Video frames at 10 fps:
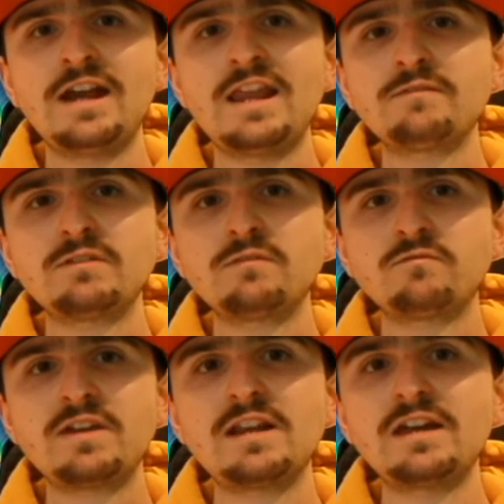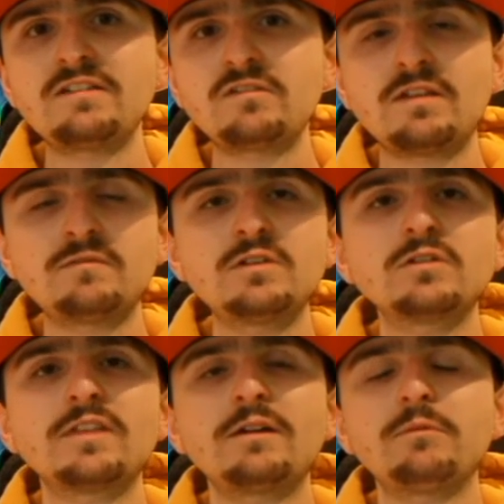And I haven't even realised because I haven't
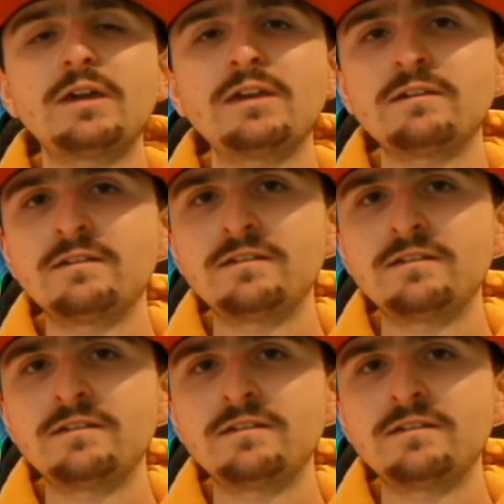looked that way.